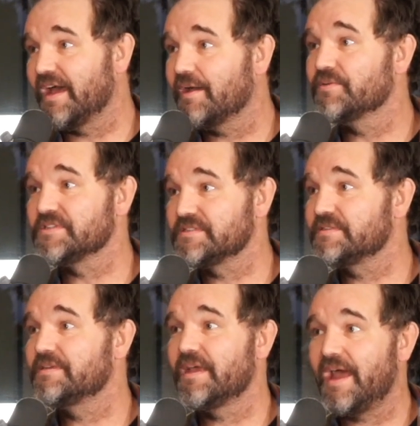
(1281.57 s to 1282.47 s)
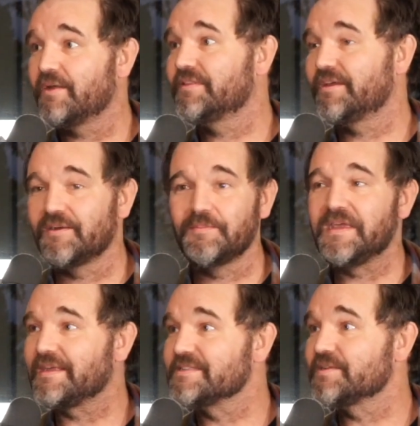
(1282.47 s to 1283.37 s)
I was out there
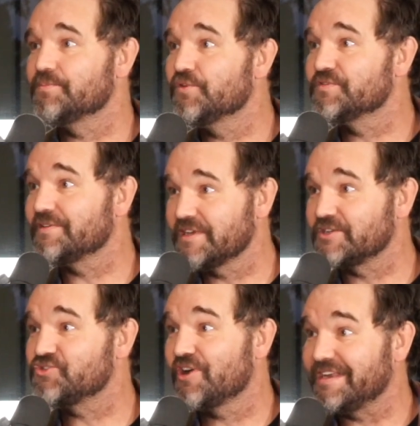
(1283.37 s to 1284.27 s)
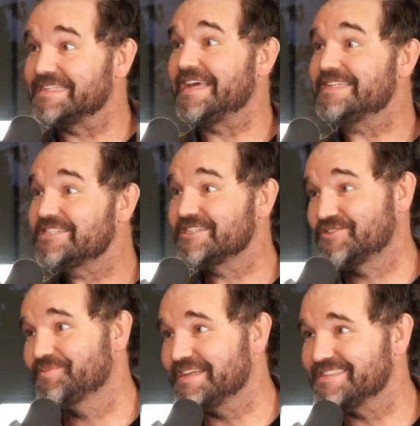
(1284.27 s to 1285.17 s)
making some moves. I was like drawing attention
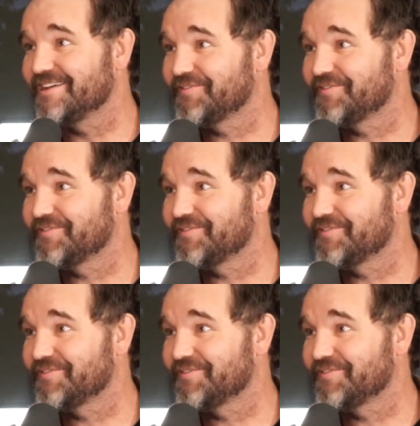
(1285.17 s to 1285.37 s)
to myself.